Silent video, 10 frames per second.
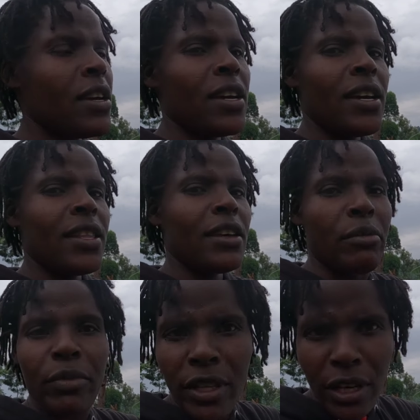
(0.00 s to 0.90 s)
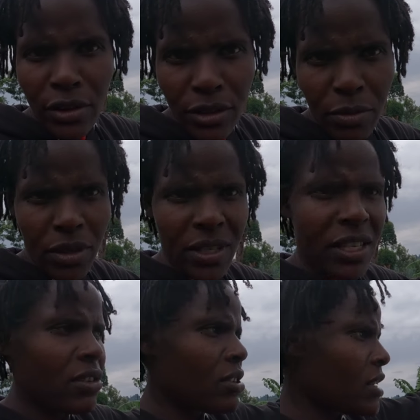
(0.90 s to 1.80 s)
Then we put the doors, because
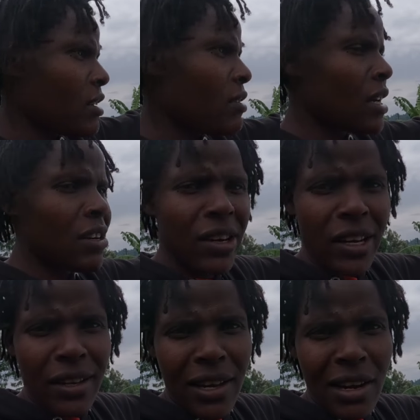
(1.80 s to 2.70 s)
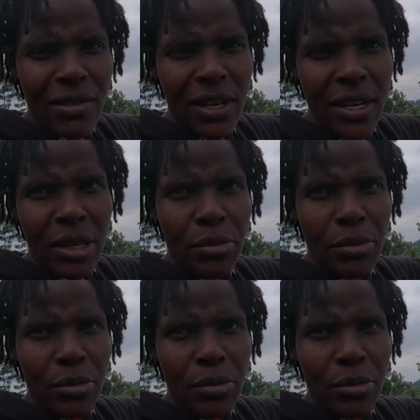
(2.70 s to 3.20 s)
the doors are already in the house, guys.